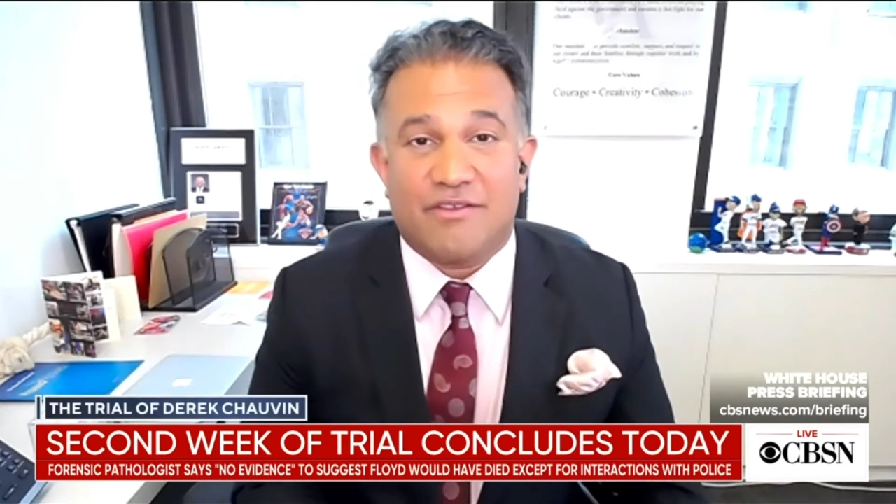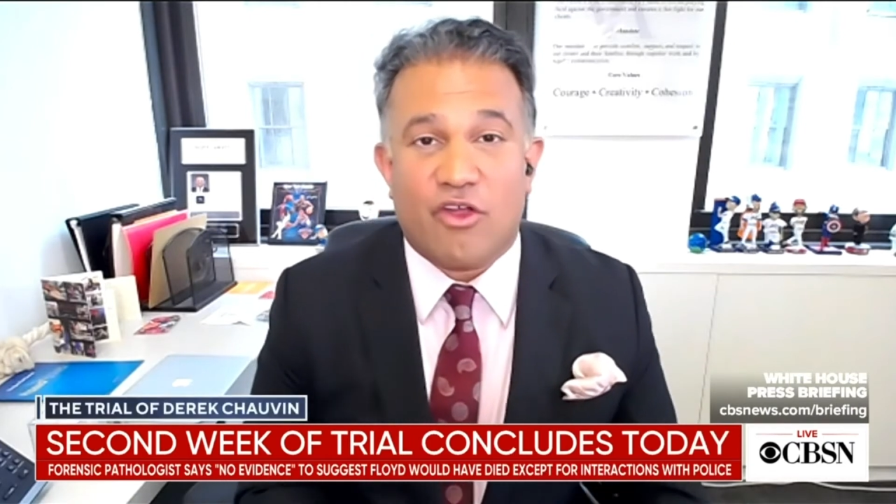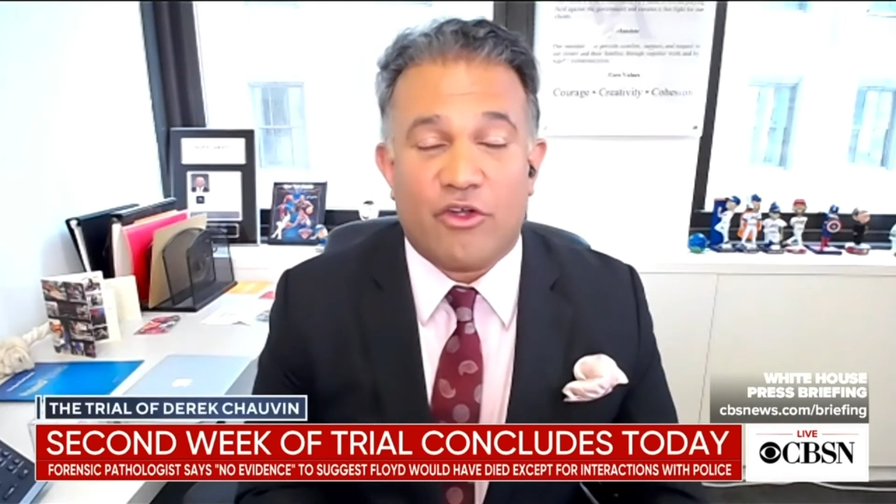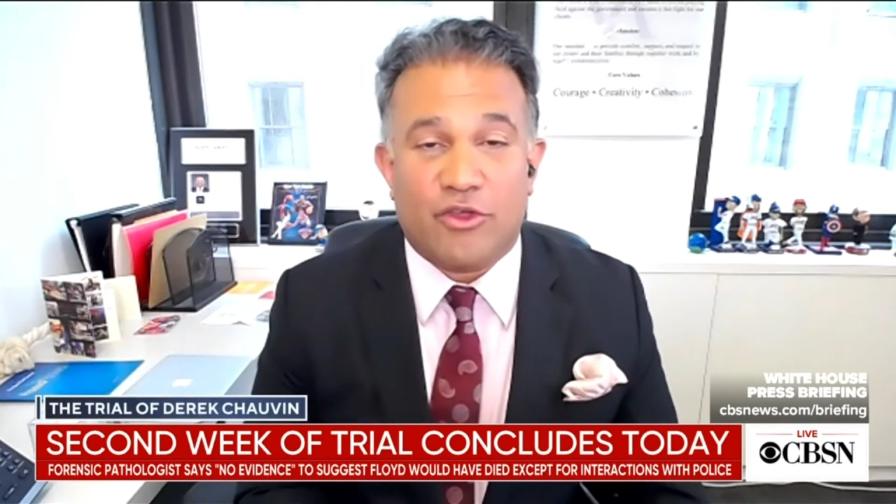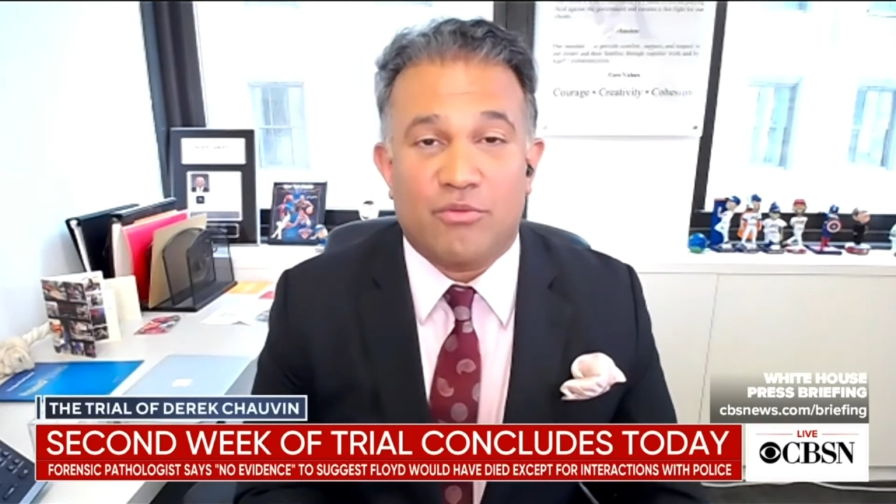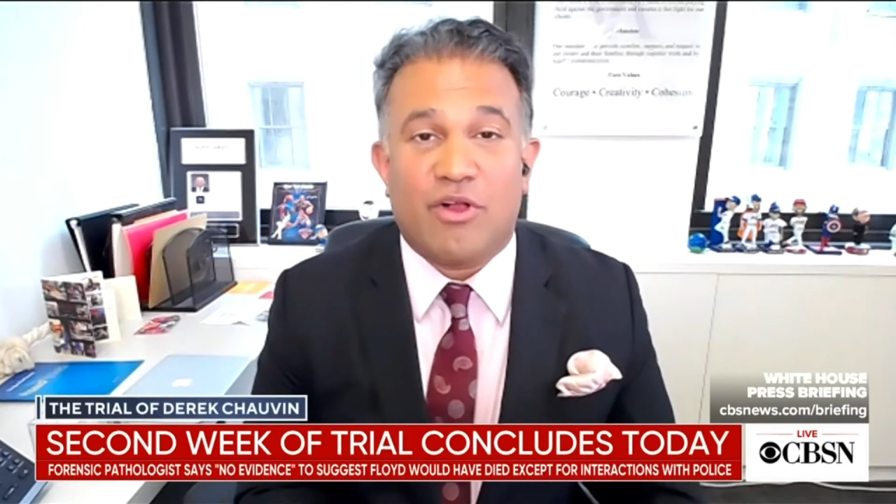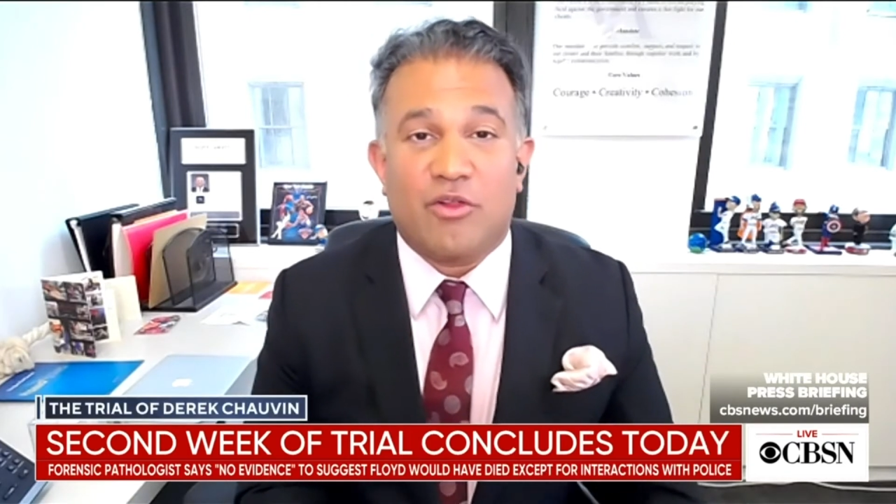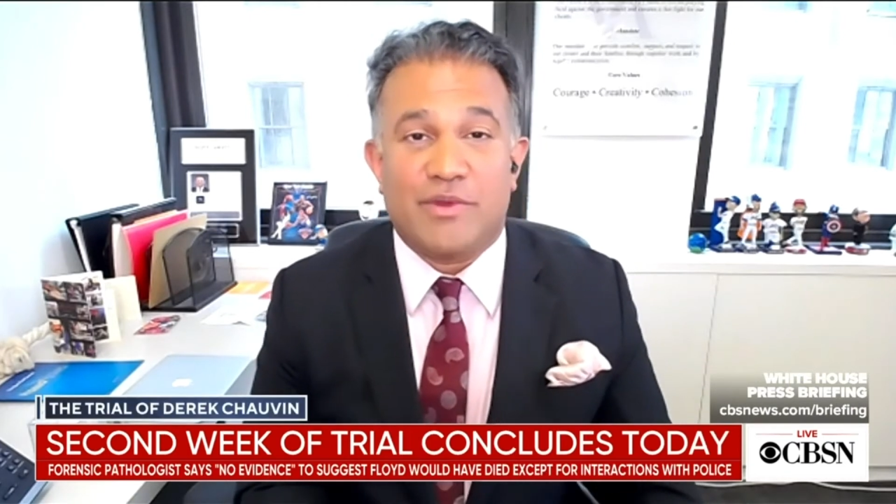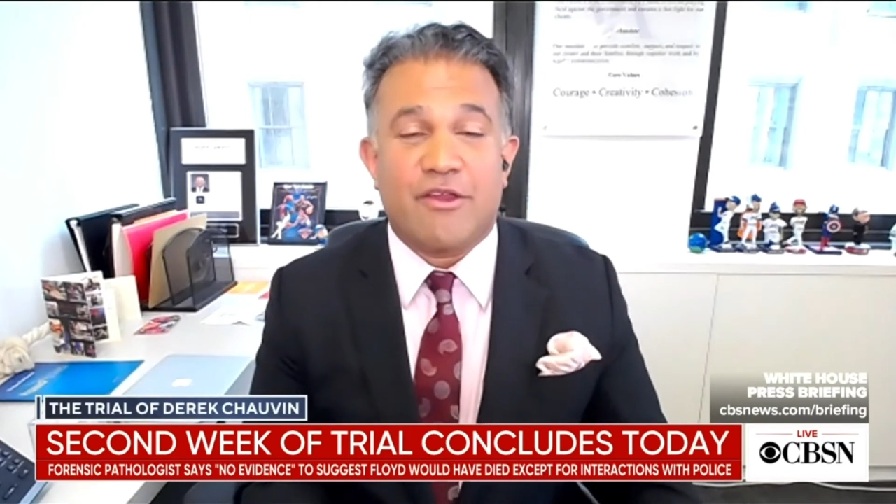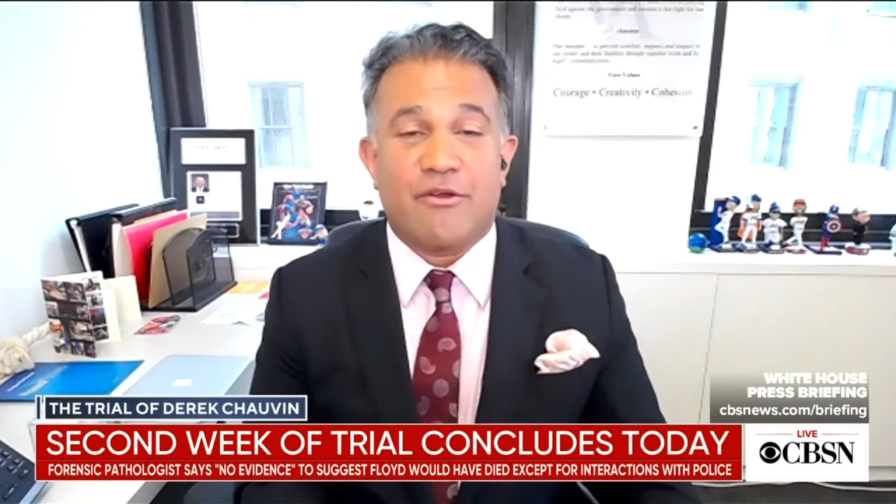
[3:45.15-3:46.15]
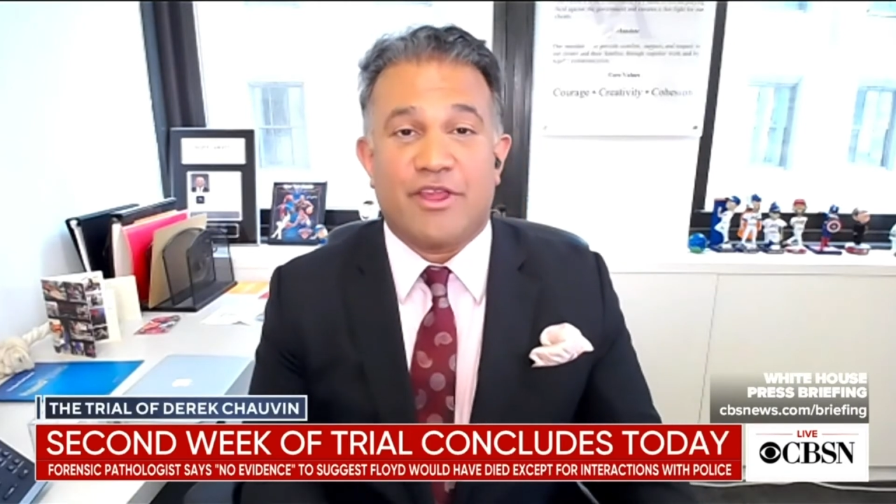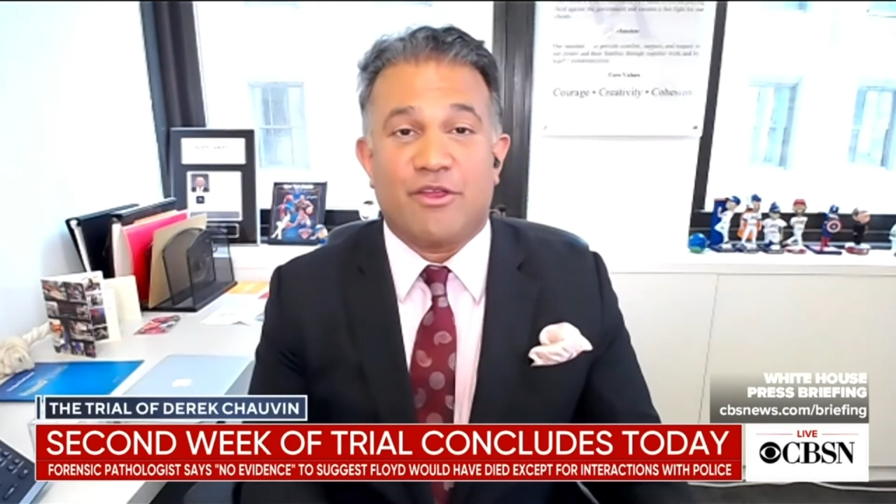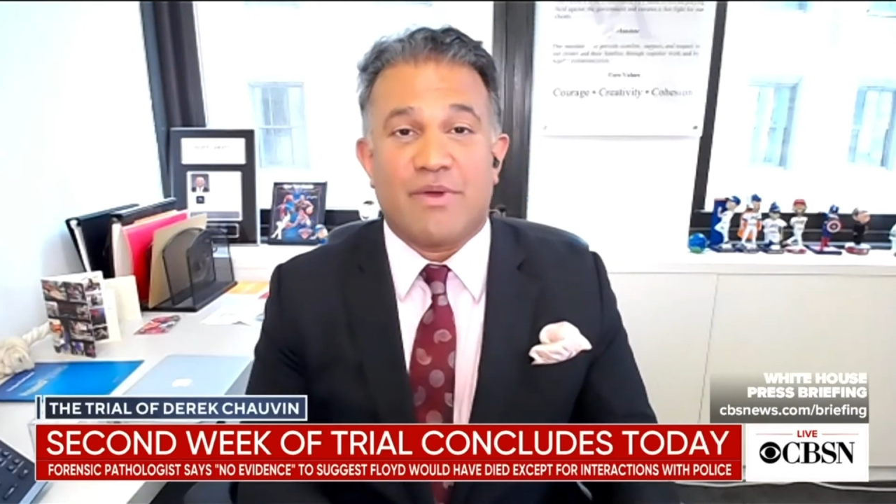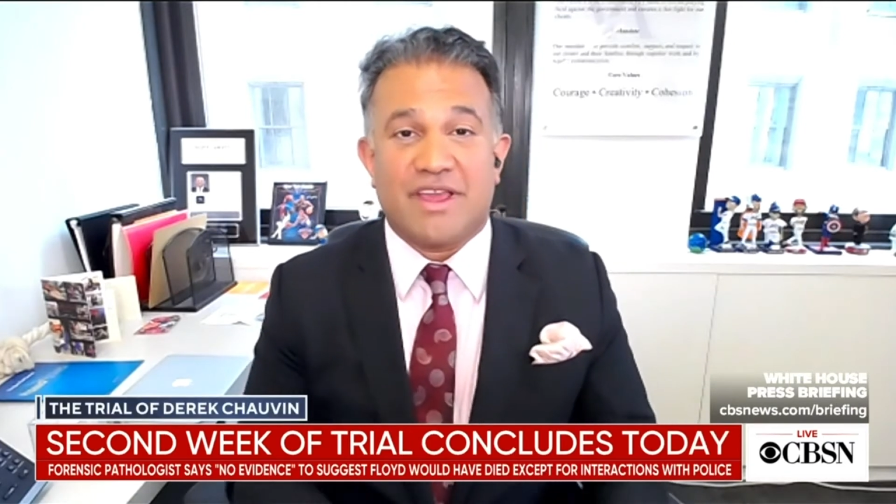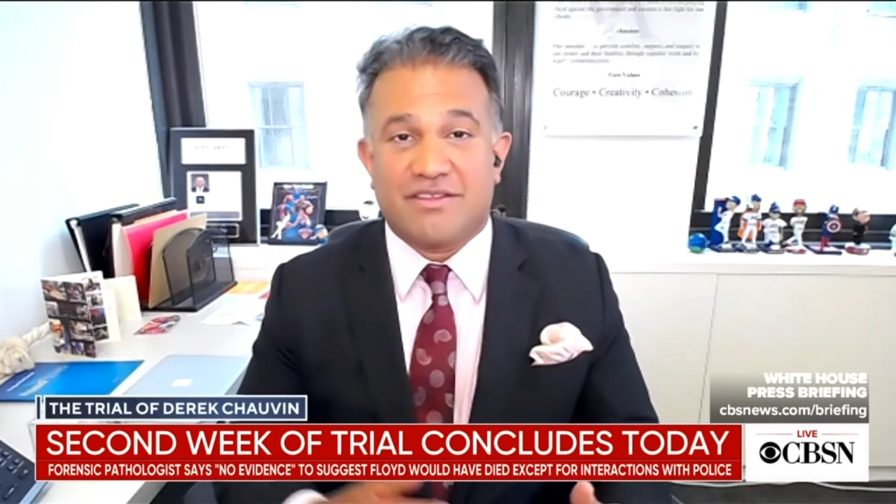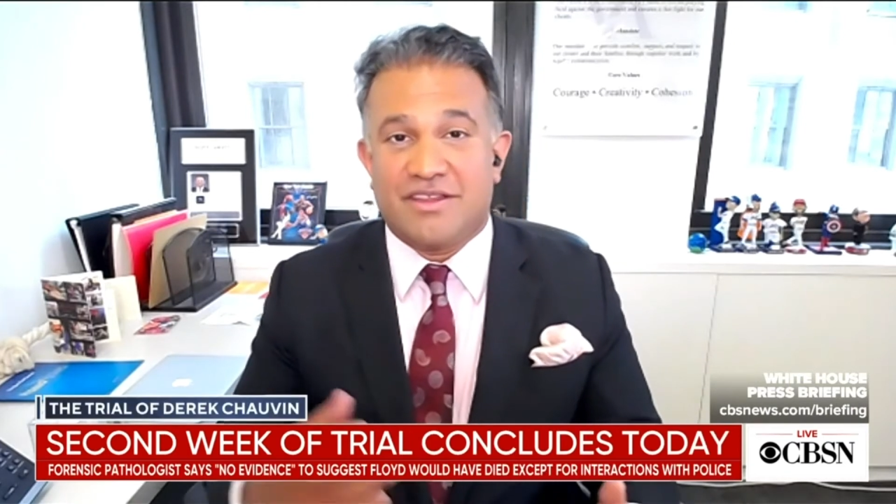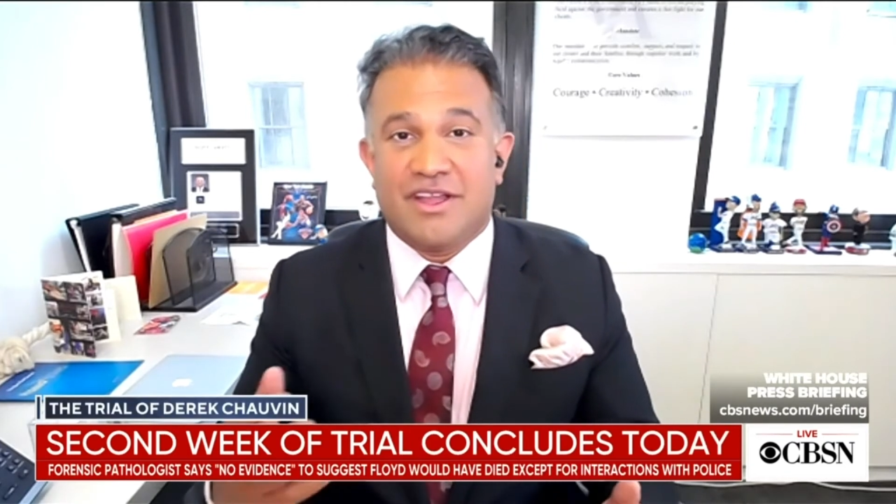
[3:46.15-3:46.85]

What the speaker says: cardiopulmonary arrest,